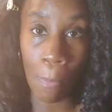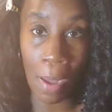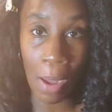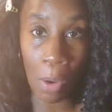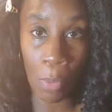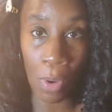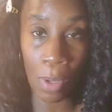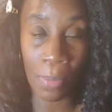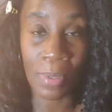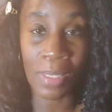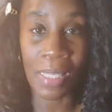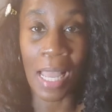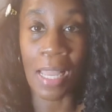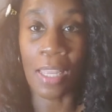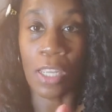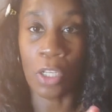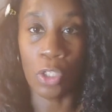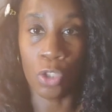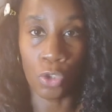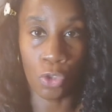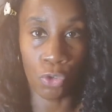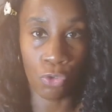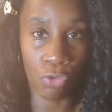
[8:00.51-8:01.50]
my website
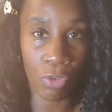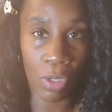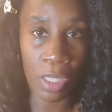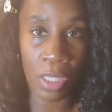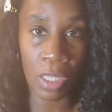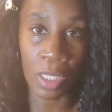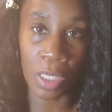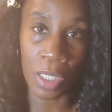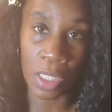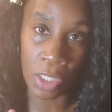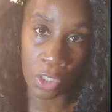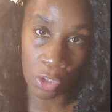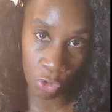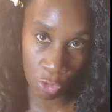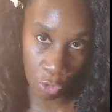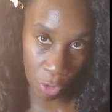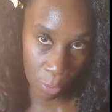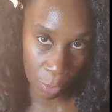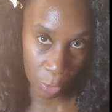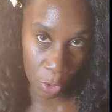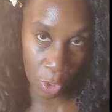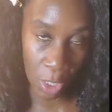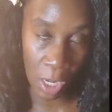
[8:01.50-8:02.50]
because you read the
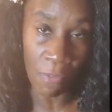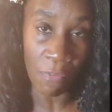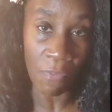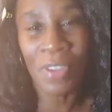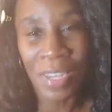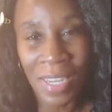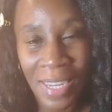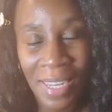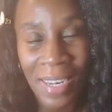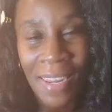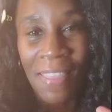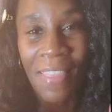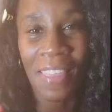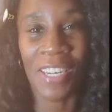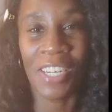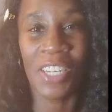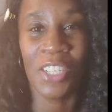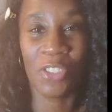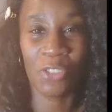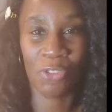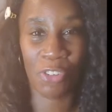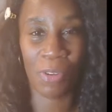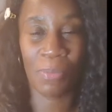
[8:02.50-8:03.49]
description. It, read the
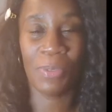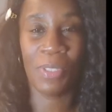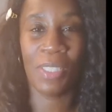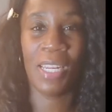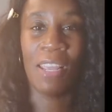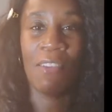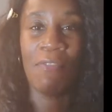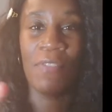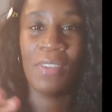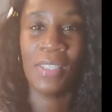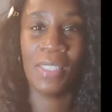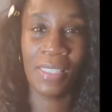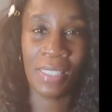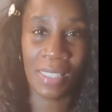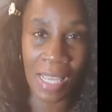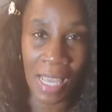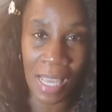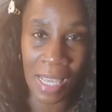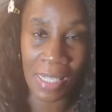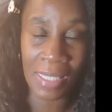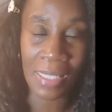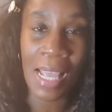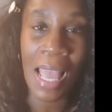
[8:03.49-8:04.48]
description. If it
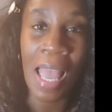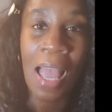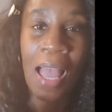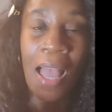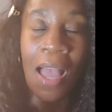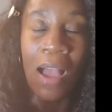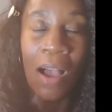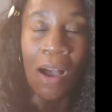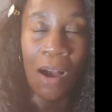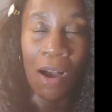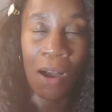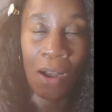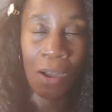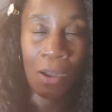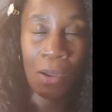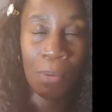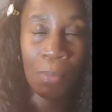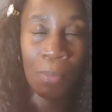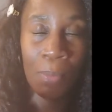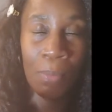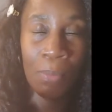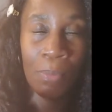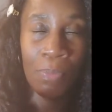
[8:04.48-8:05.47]
says
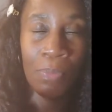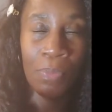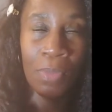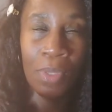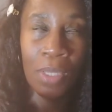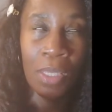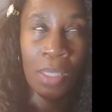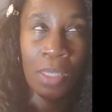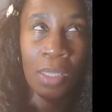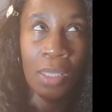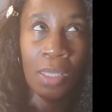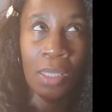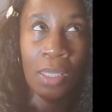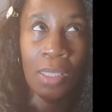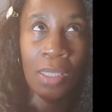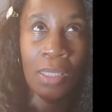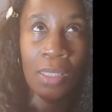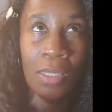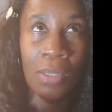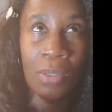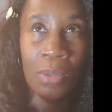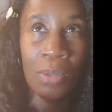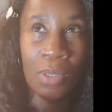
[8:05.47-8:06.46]
um,
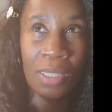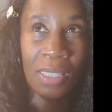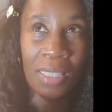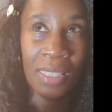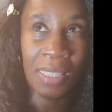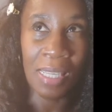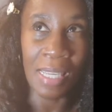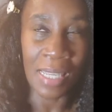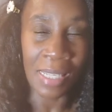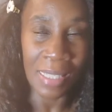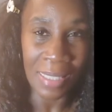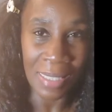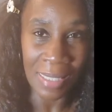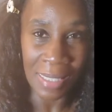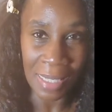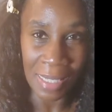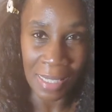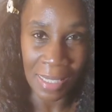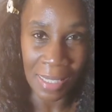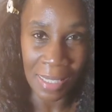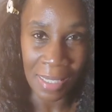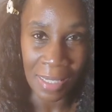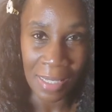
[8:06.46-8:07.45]

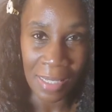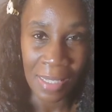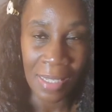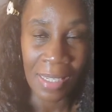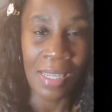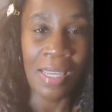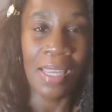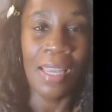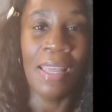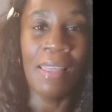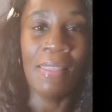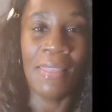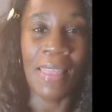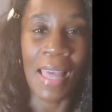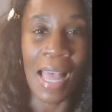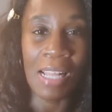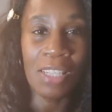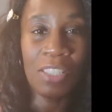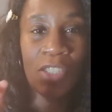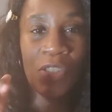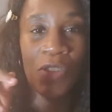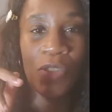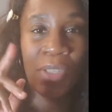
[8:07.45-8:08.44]
tinted,
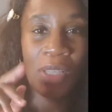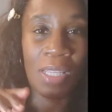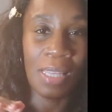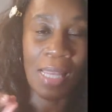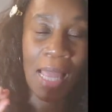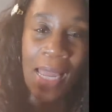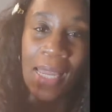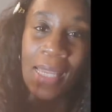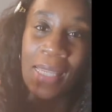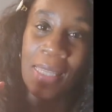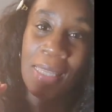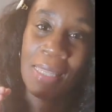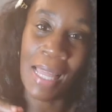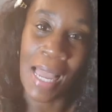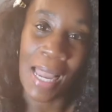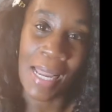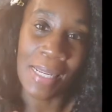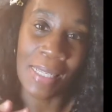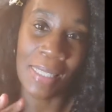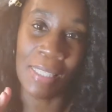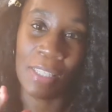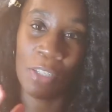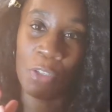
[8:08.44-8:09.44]
that's like
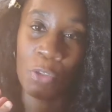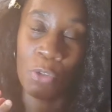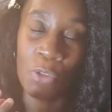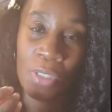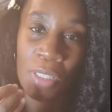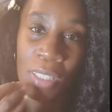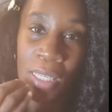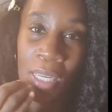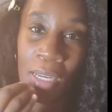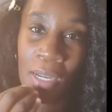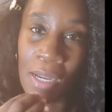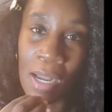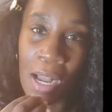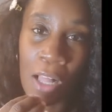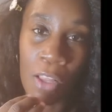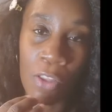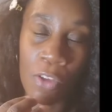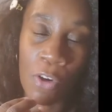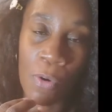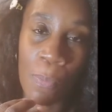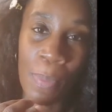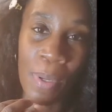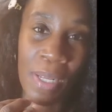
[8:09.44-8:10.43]
lightly. You'll see a
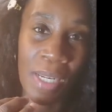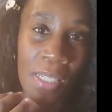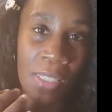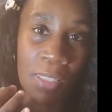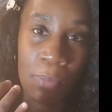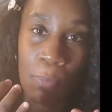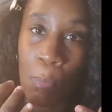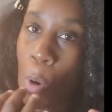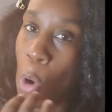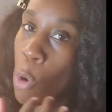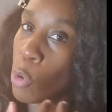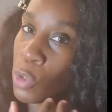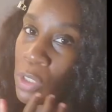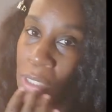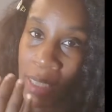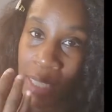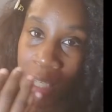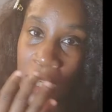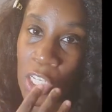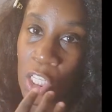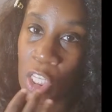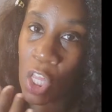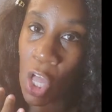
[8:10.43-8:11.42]
color, but it's
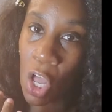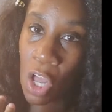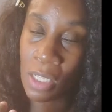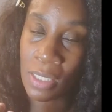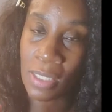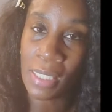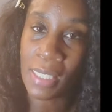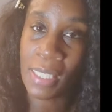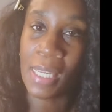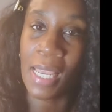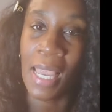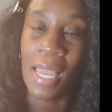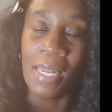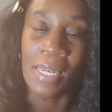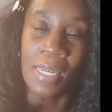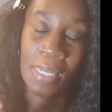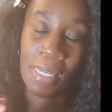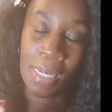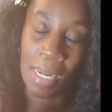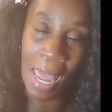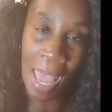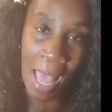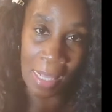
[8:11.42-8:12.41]
mostly glossy and
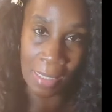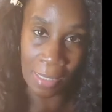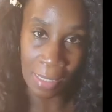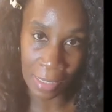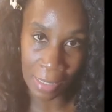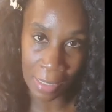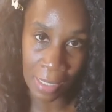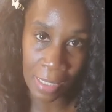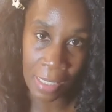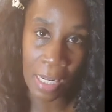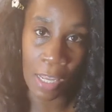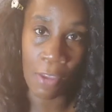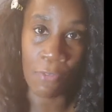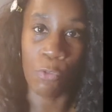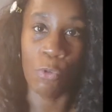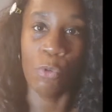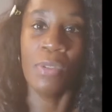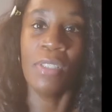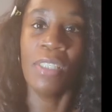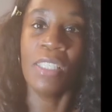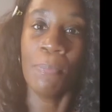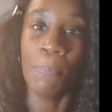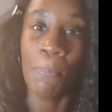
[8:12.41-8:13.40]
it has a tint. If you
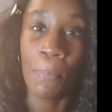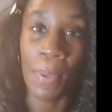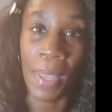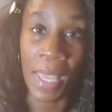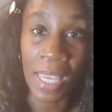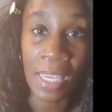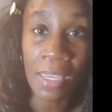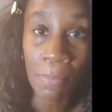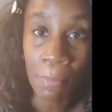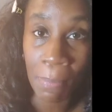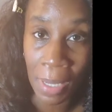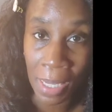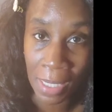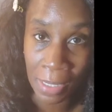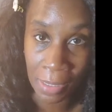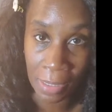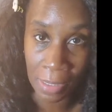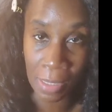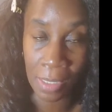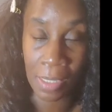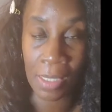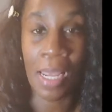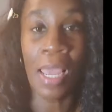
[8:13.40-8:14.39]
see
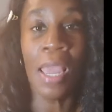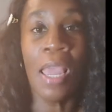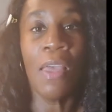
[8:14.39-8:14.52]
pigmented,